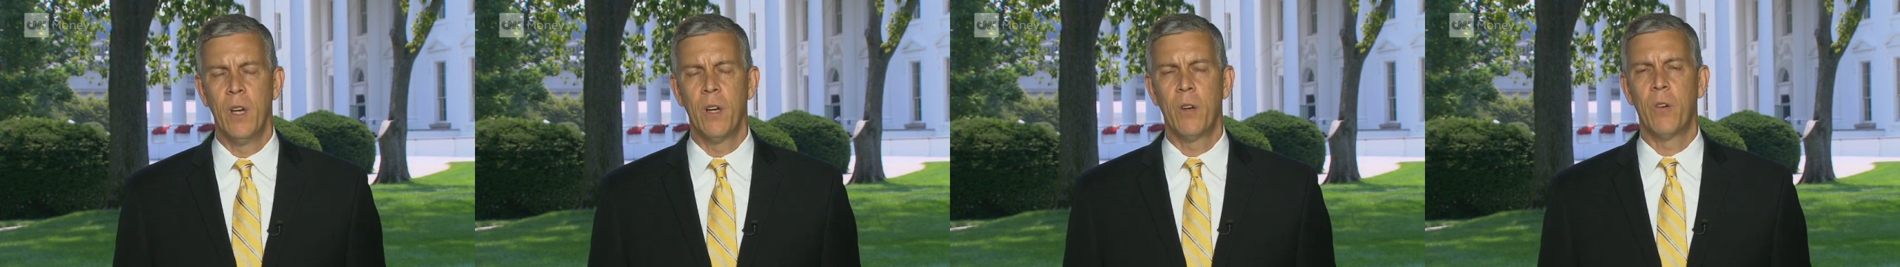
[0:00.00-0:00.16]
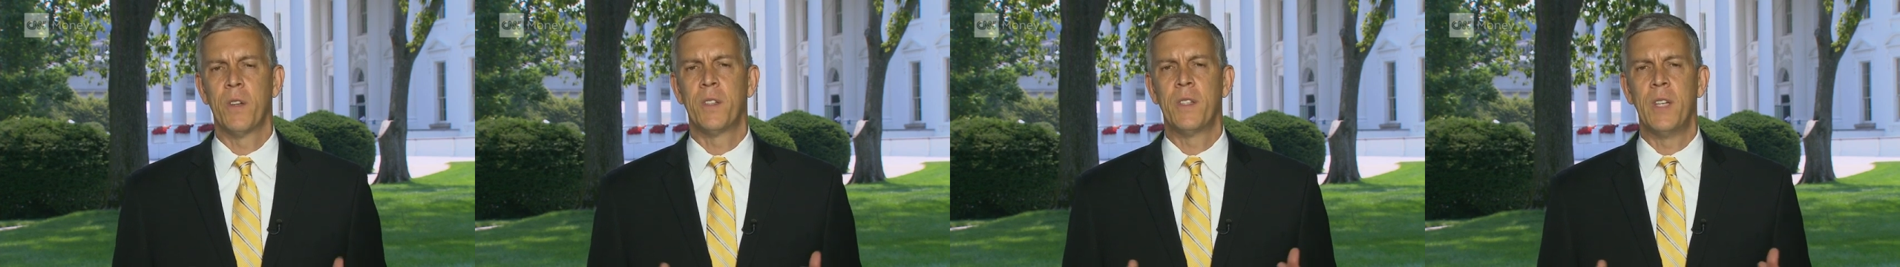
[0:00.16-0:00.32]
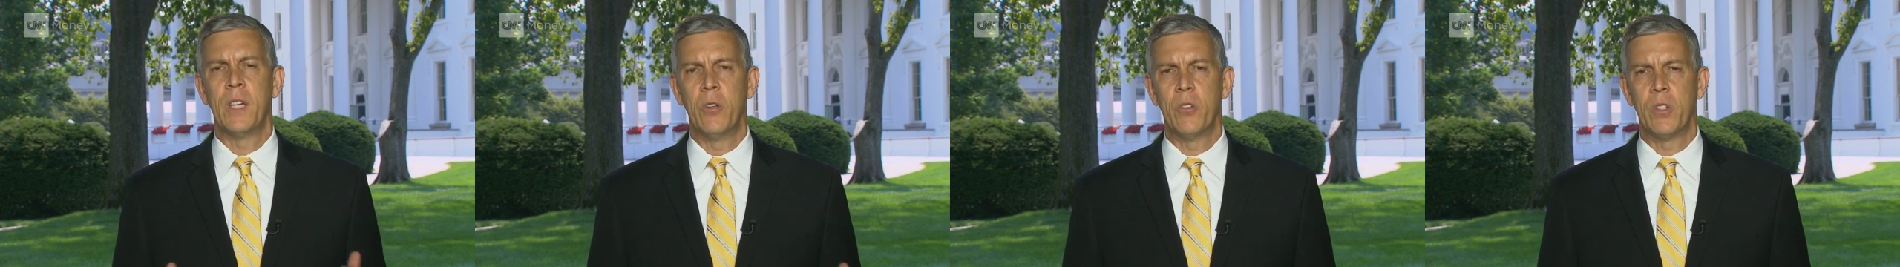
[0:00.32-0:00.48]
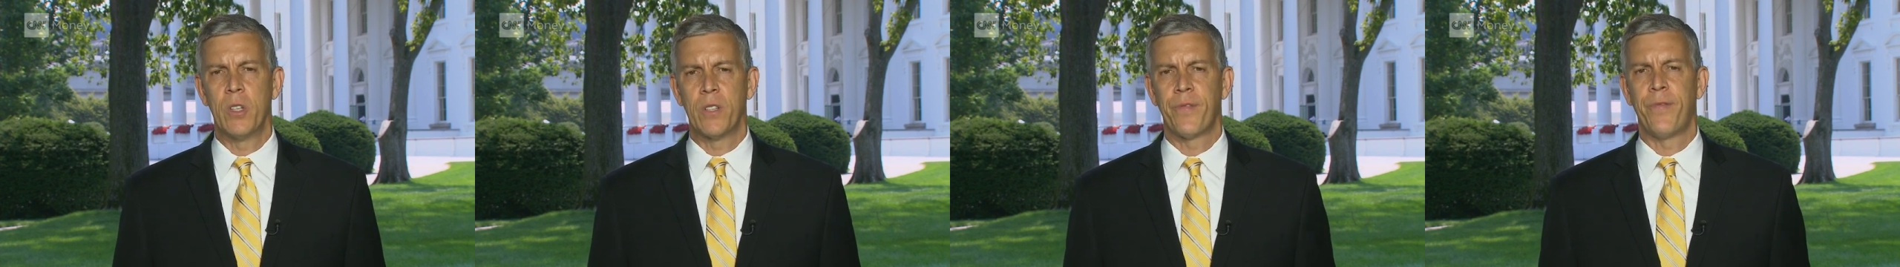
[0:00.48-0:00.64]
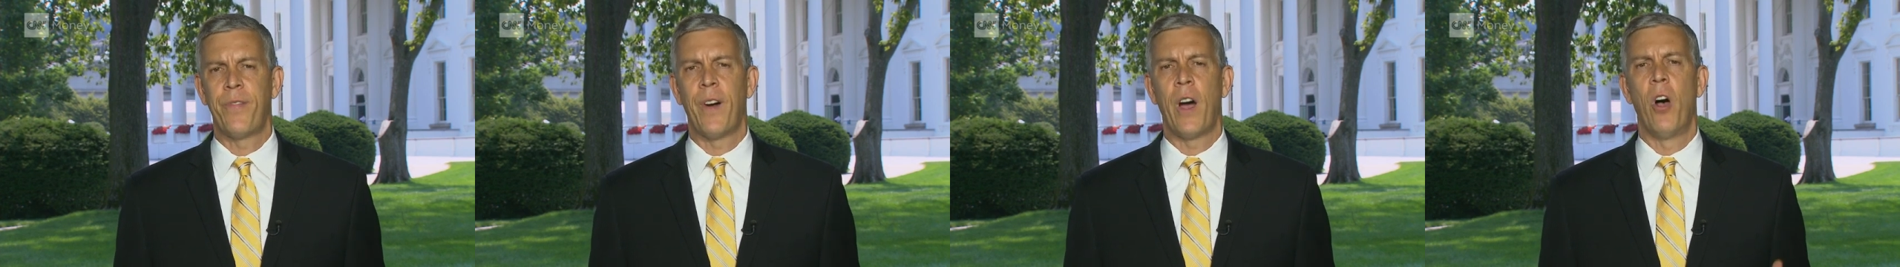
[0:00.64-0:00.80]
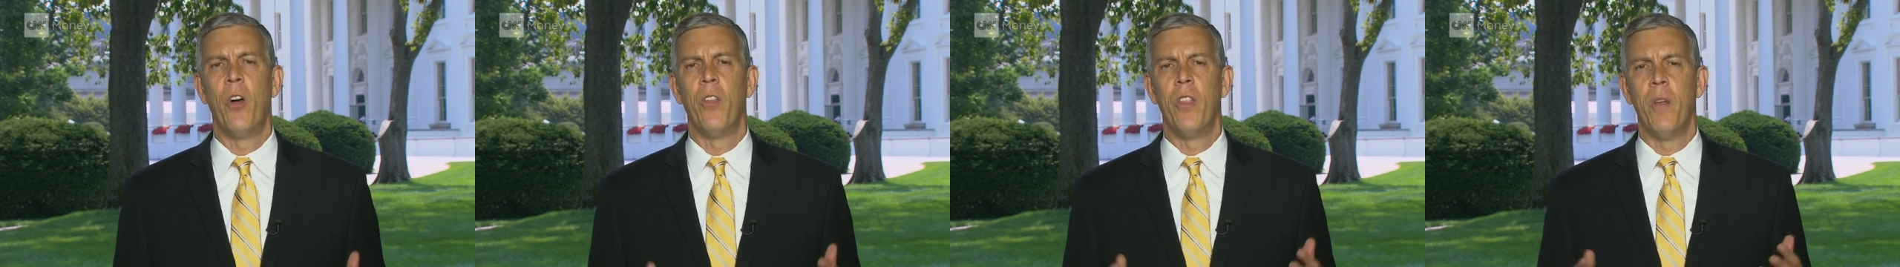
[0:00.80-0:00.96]
Christine, you just
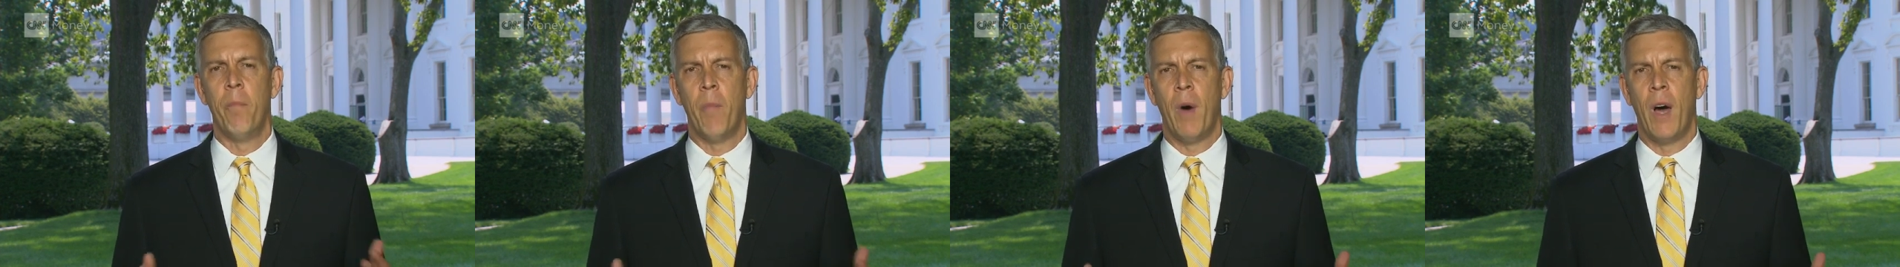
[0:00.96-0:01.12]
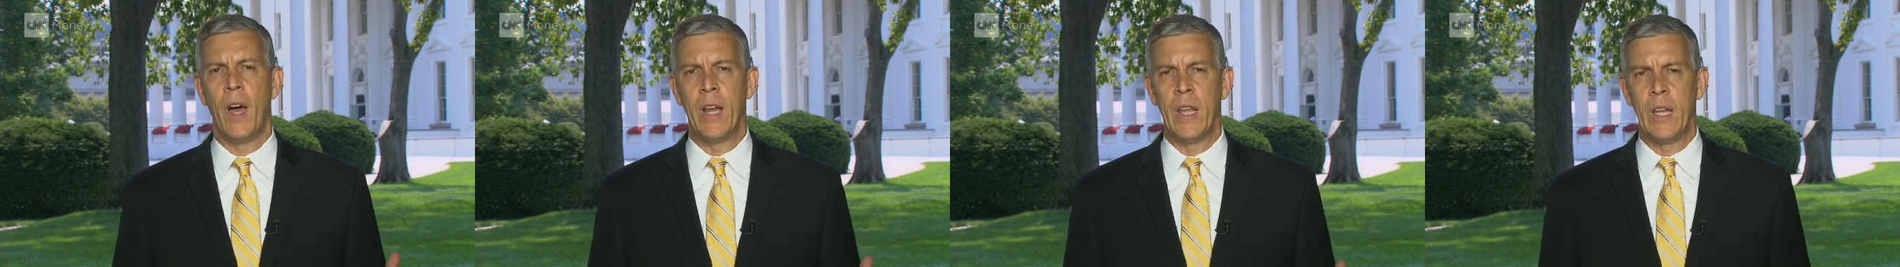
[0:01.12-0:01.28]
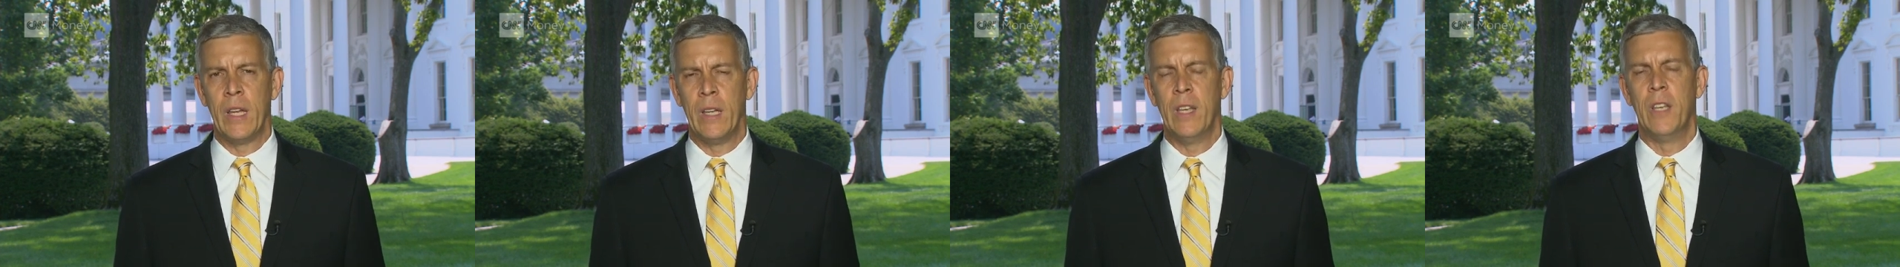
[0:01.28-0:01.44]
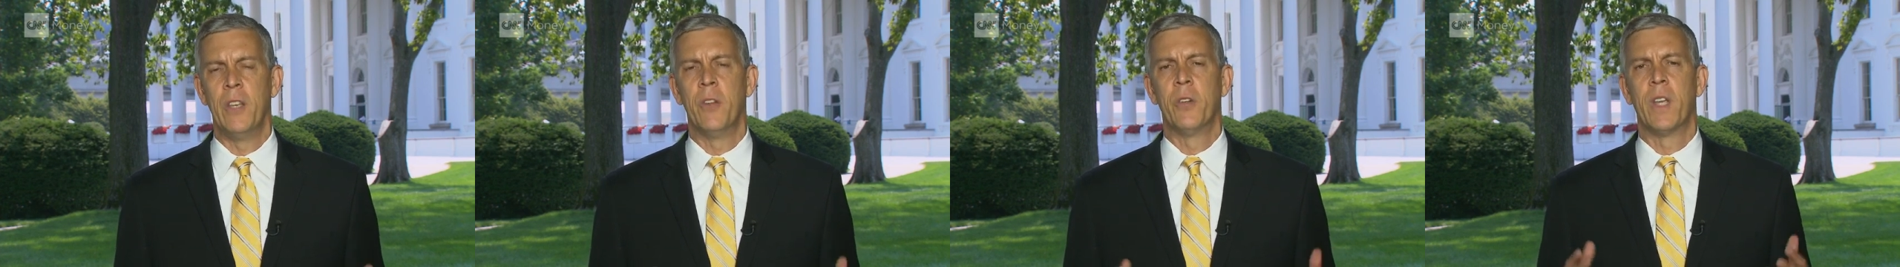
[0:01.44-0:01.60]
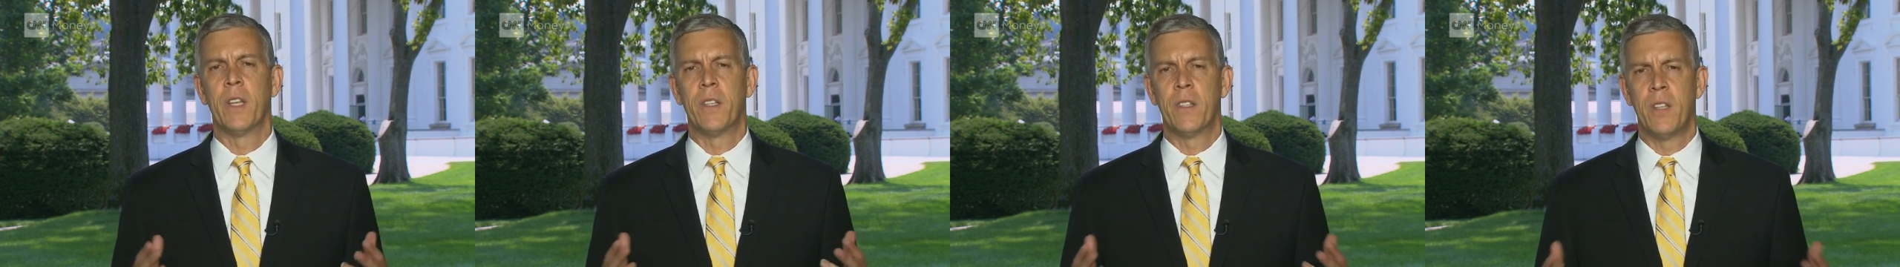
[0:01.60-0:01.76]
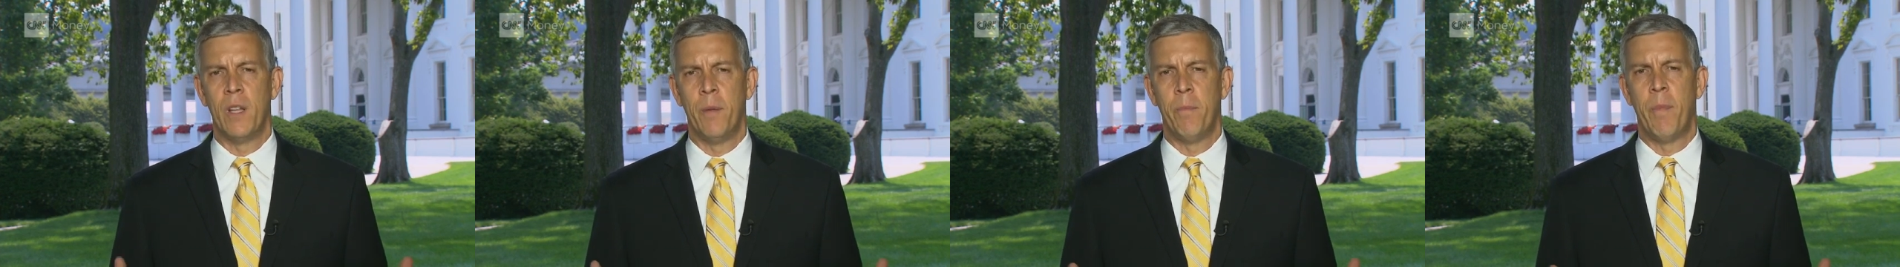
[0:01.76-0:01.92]
follow the money and you
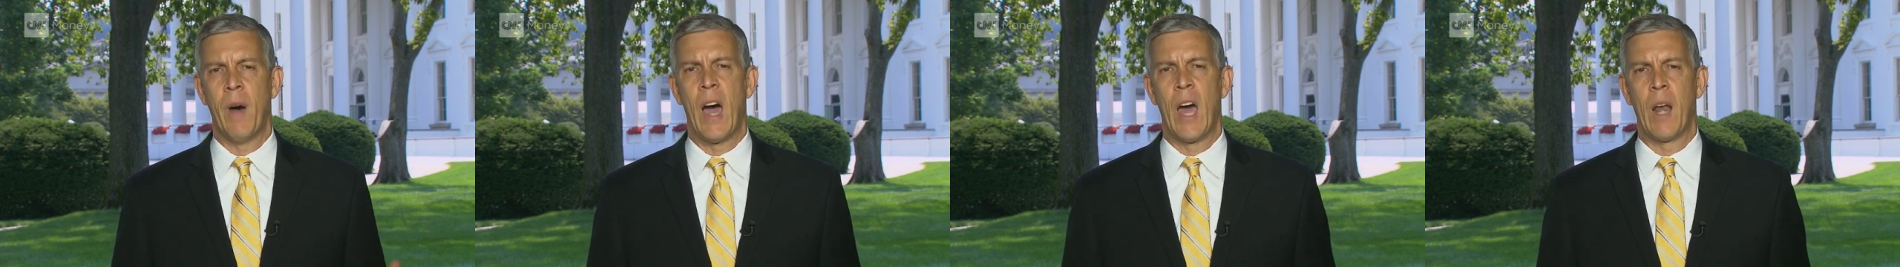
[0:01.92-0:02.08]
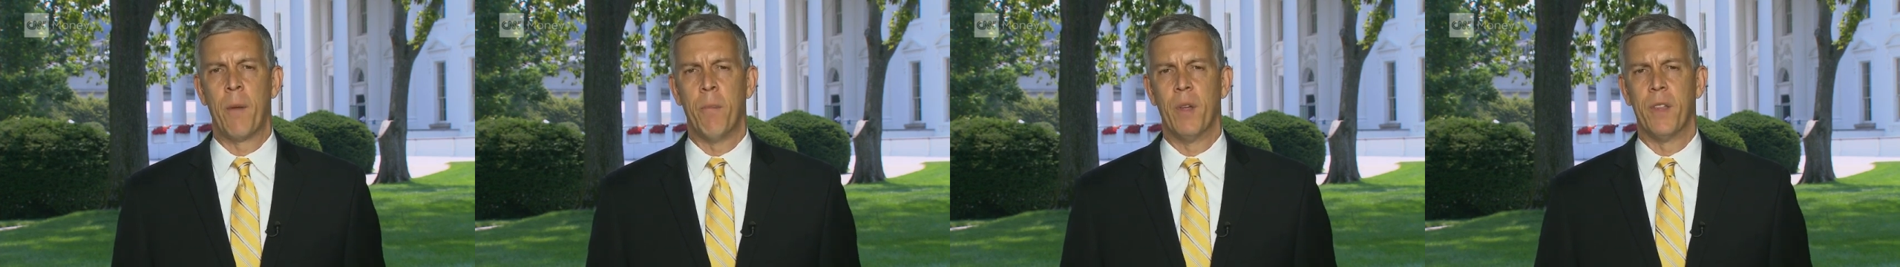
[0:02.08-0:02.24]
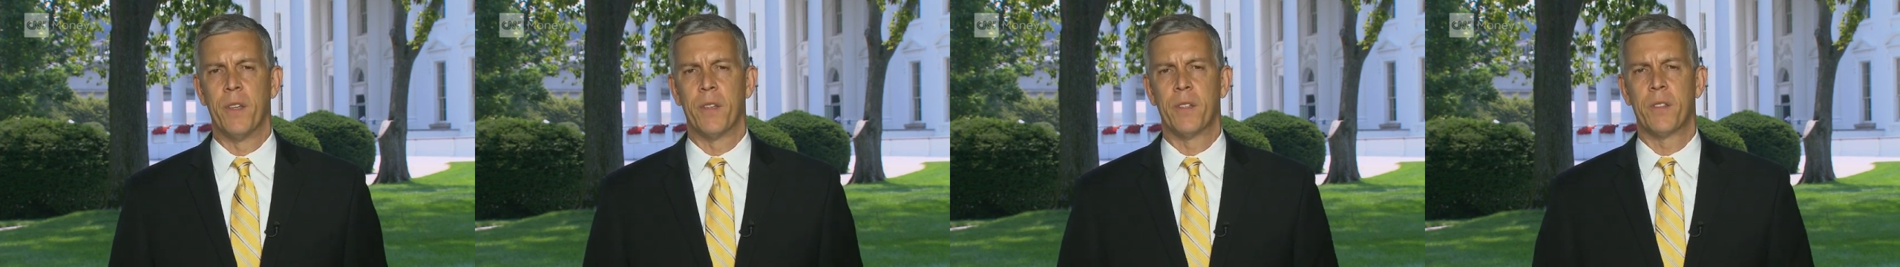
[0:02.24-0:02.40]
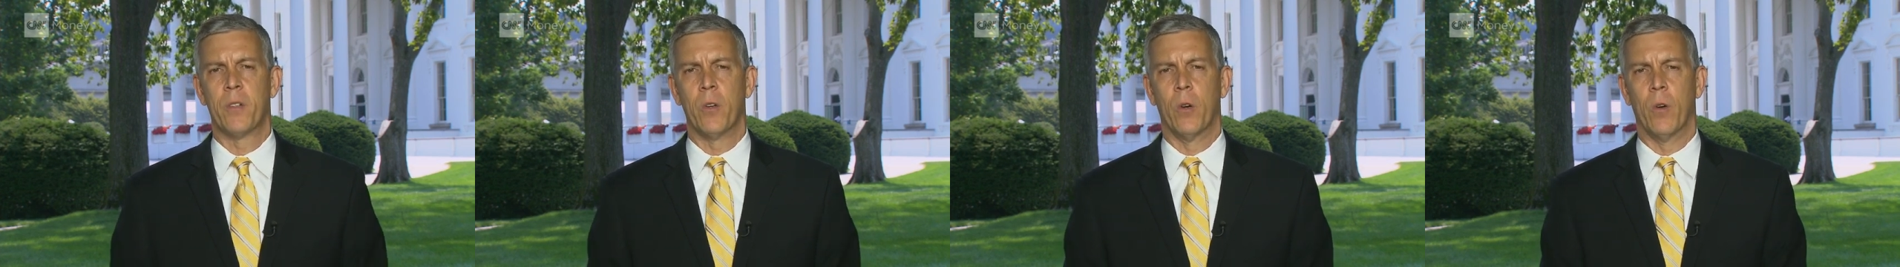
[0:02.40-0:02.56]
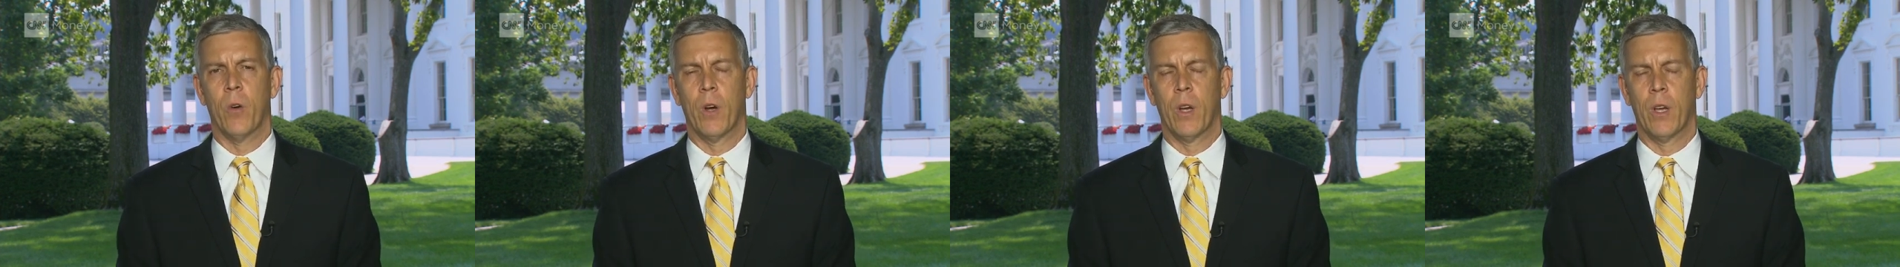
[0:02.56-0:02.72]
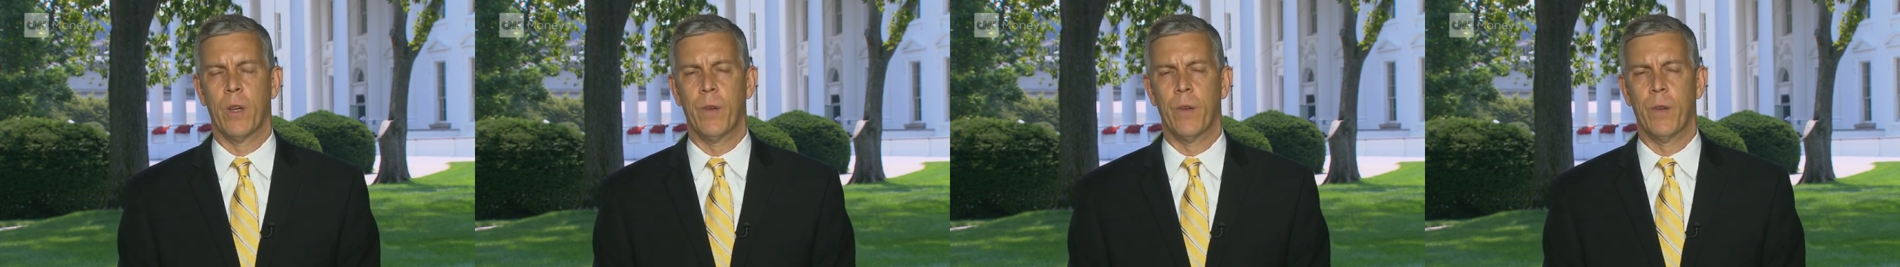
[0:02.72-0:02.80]
get to the bottom of the story.